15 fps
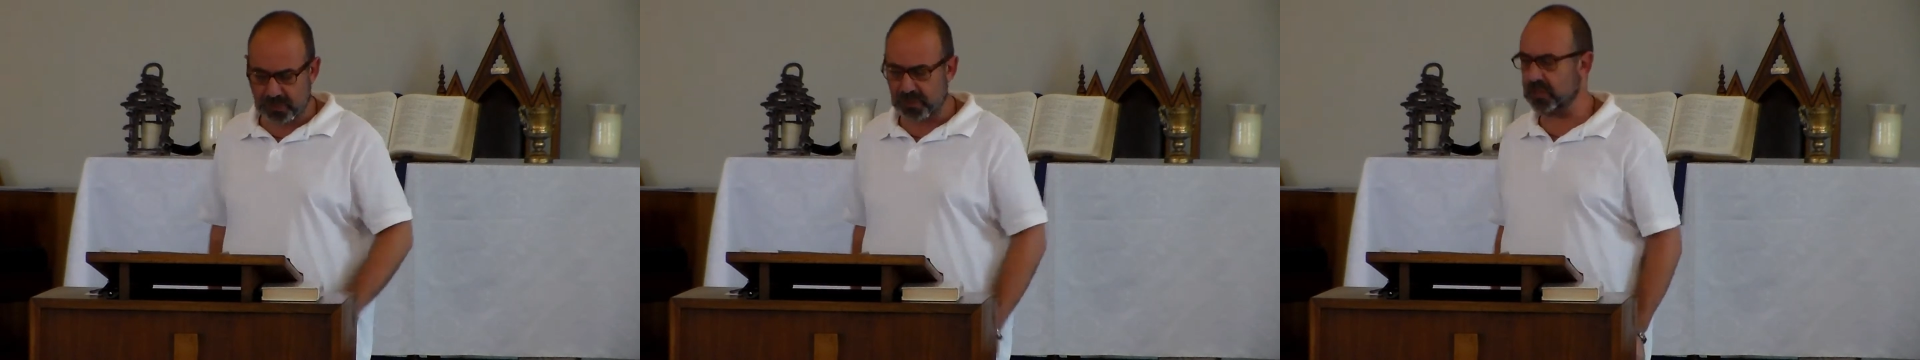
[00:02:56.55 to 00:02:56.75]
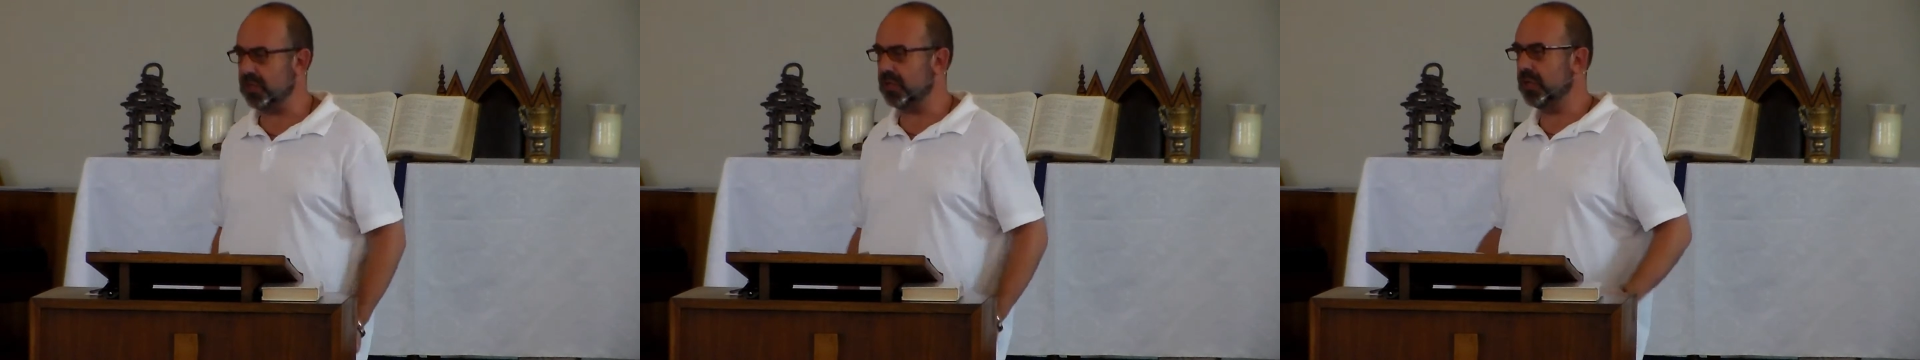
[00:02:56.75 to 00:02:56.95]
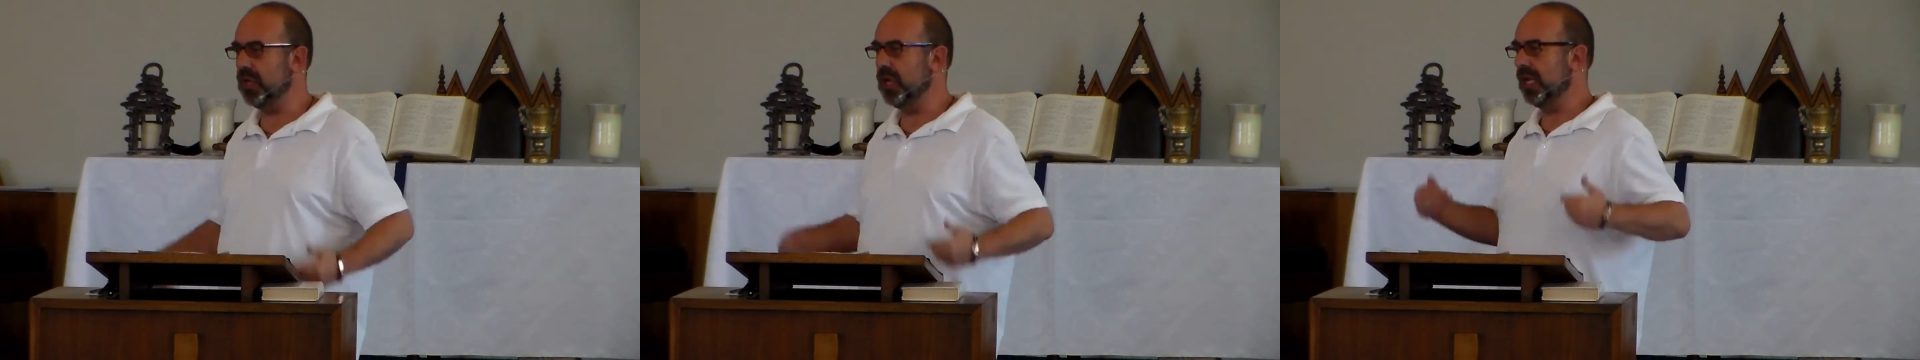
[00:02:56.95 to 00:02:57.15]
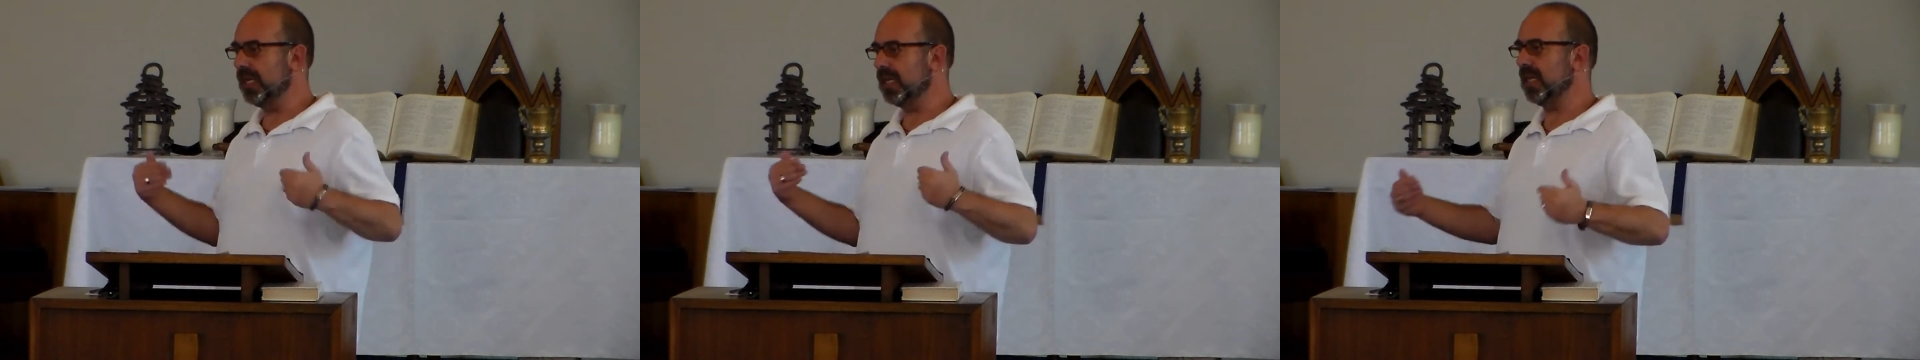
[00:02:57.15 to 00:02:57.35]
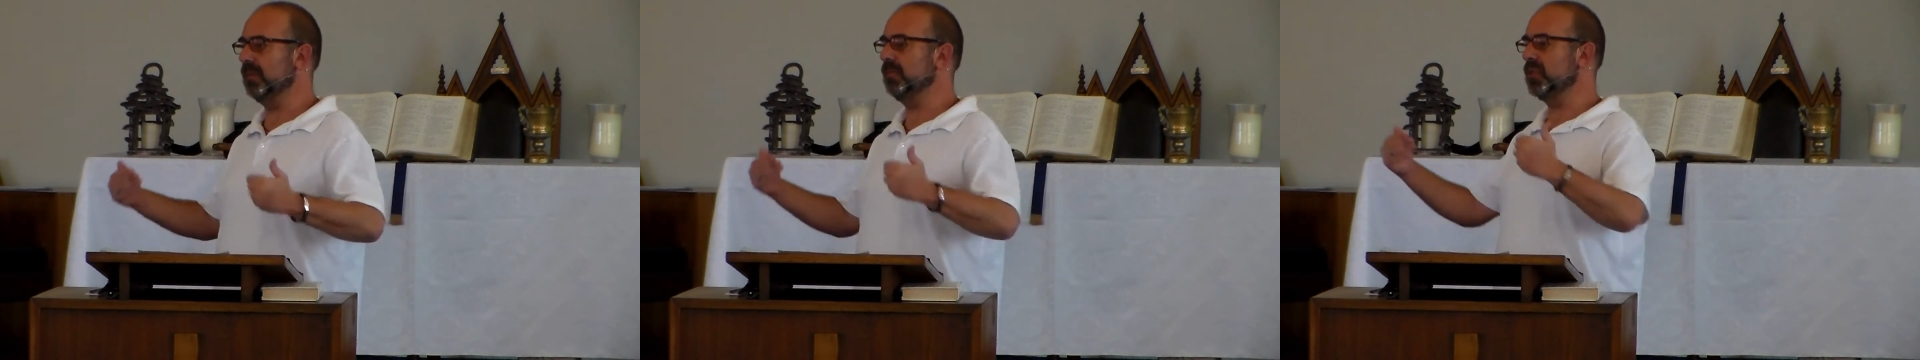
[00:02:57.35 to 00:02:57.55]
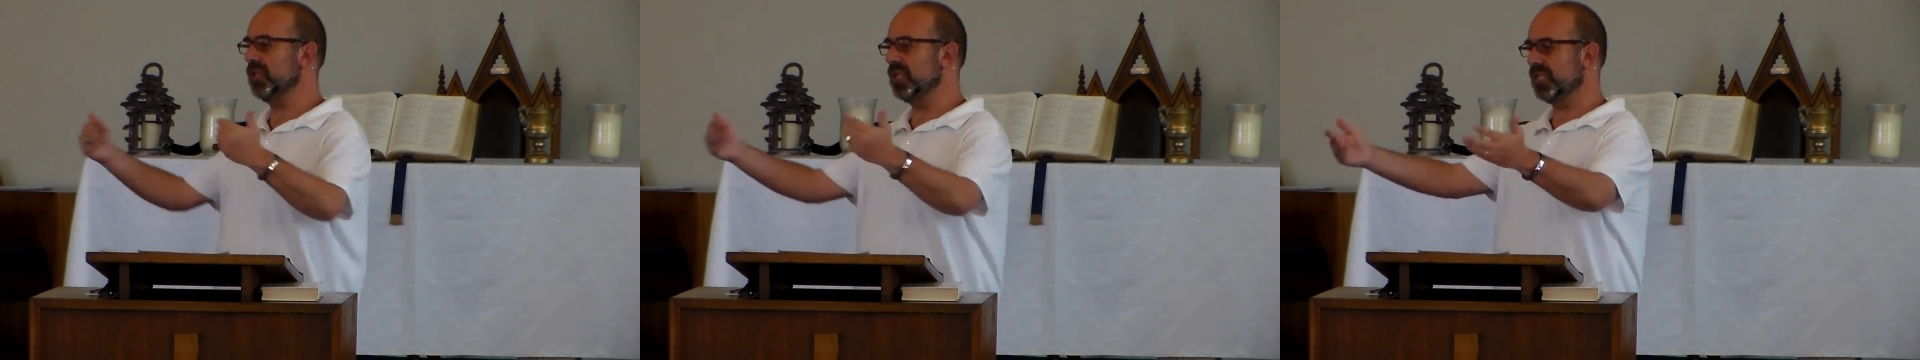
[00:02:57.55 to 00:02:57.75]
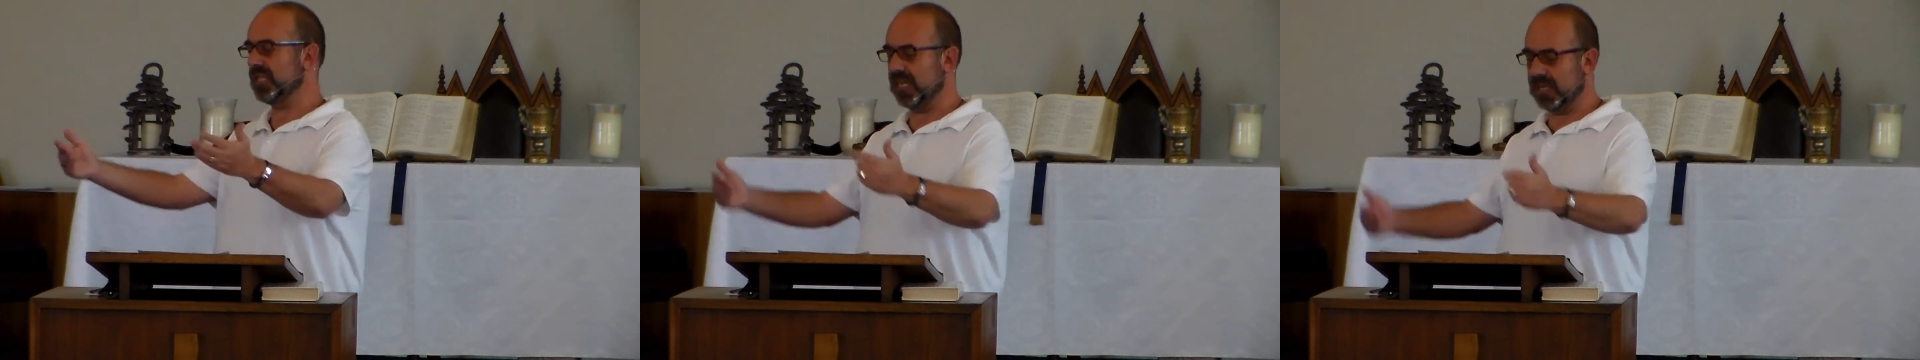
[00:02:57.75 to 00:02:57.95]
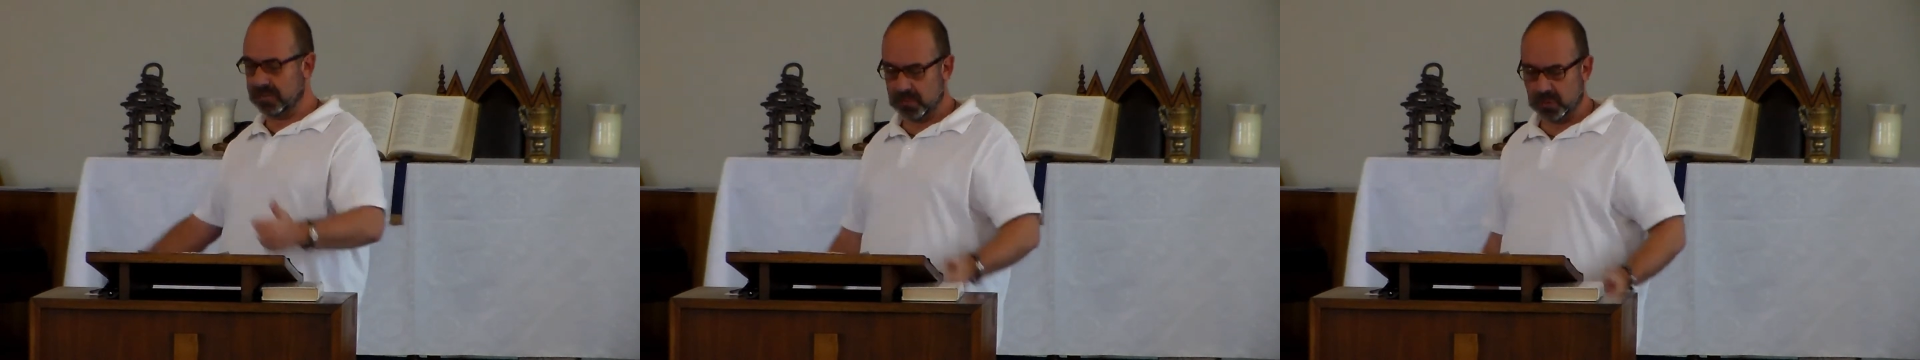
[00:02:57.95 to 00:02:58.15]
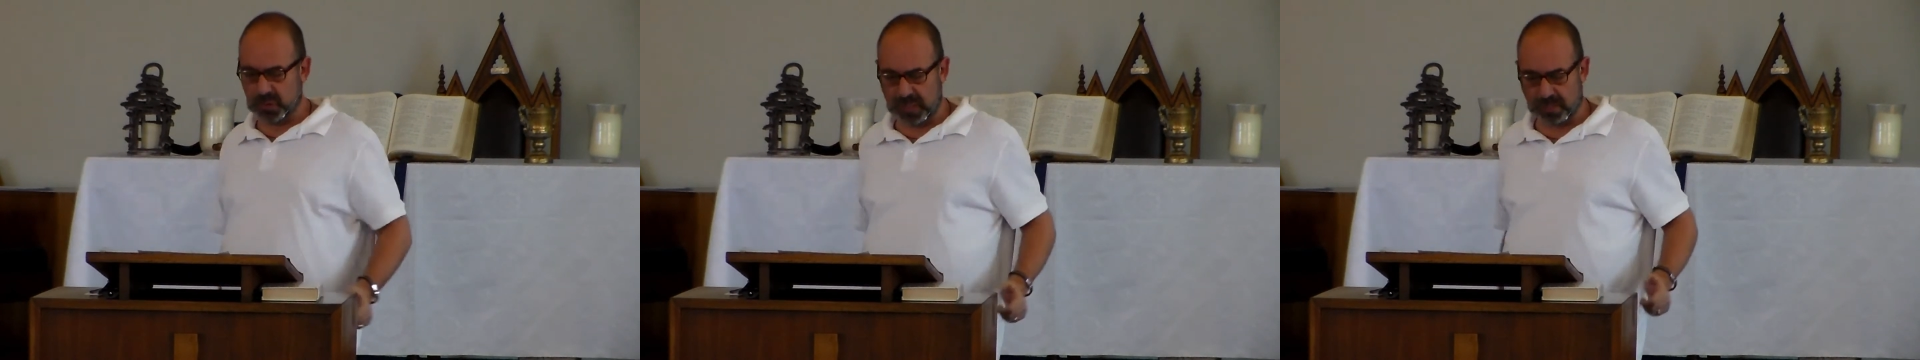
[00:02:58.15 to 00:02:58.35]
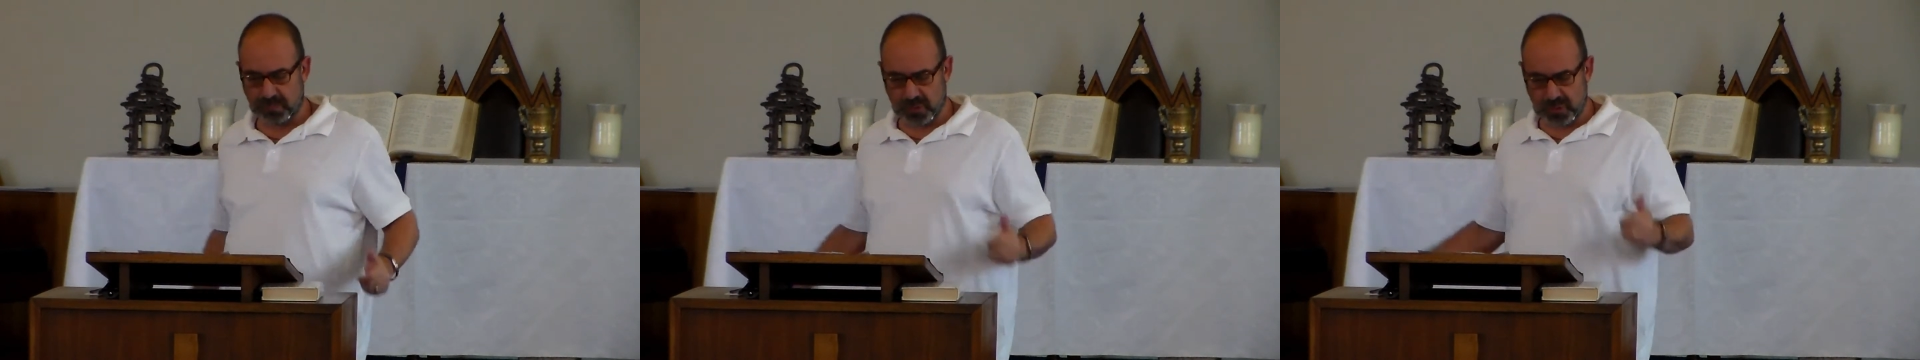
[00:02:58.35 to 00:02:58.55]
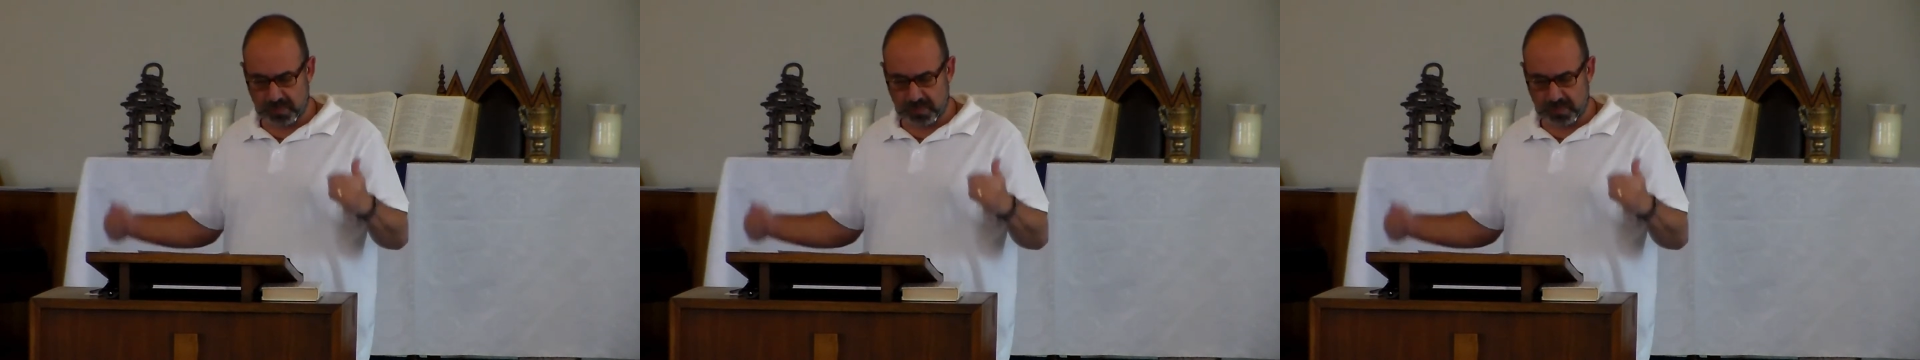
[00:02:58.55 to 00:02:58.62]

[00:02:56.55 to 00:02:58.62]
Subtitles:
I'm going to come to the table,